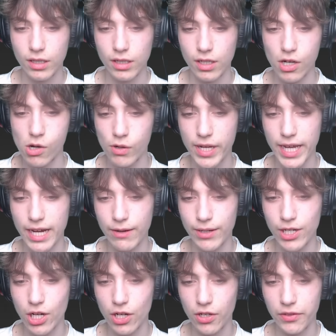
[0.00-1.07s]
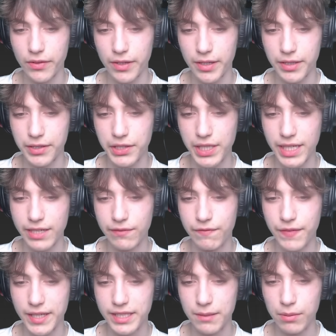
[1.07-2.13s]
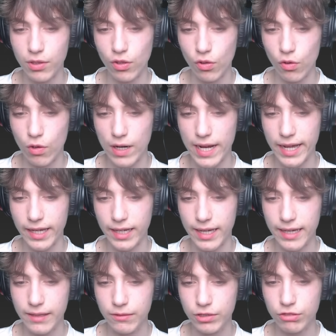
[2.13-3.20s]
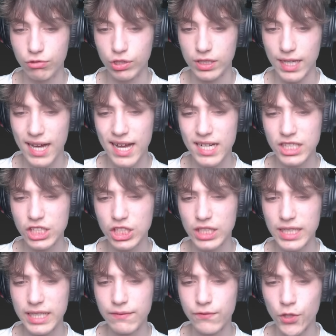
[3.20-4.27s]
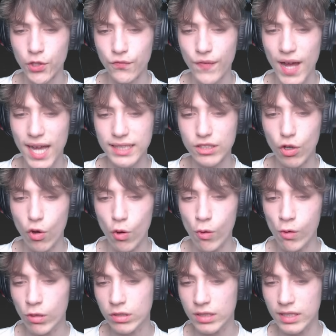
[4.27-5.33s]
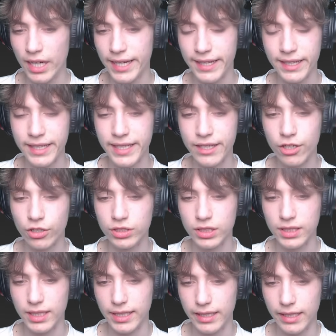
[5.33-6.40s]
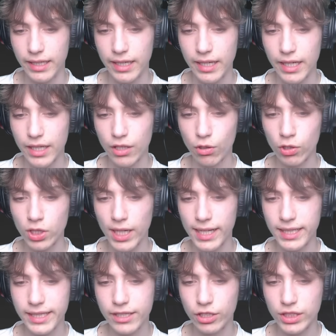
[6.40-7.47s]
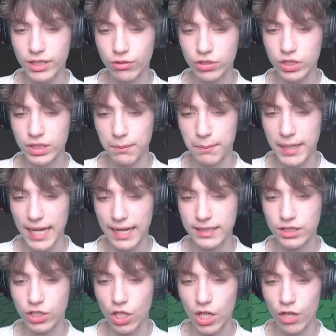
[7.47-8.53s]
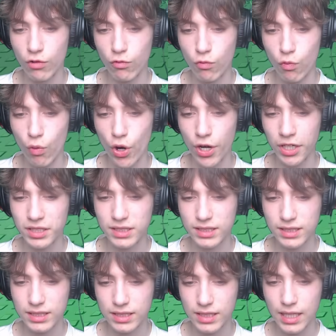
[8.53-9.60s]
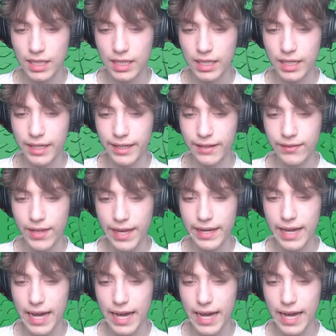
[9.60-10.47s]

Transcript: Okay, we got the invisible aura again, which was actually, fun fact, old Nihility cutscene. The old Nihility cutscene was just a black star worse than